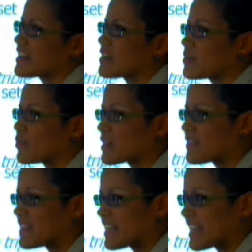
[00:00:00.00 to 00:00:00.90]
one
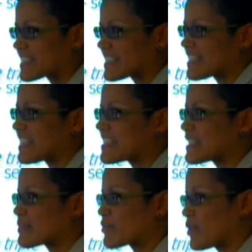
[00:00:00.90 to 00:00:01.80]
of the exercises
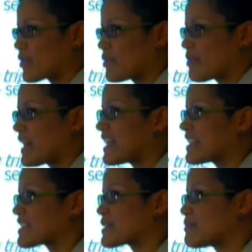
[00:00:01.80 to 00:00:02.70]
preoccupying
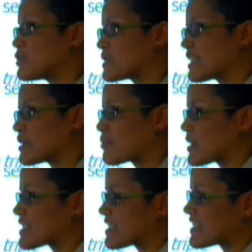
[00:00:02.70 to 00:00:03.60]
us most at the
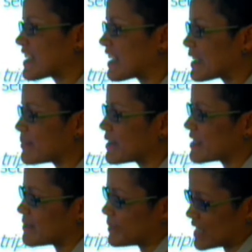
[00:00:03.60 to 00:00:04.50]
present time,
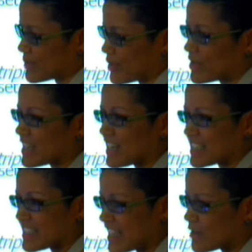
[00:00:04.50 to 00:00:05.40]
because we're in the
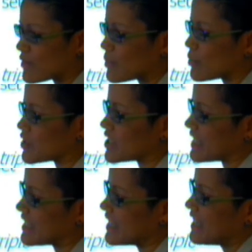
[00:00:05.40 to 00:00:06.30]
last year of the
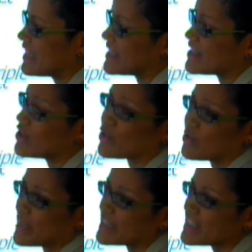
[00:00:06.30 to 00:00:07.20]
project, is the
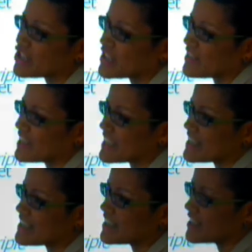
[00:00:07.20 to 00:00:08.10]
documentation of
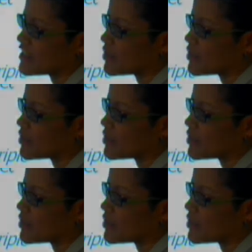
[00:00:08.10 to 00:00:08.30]
lessons learned and good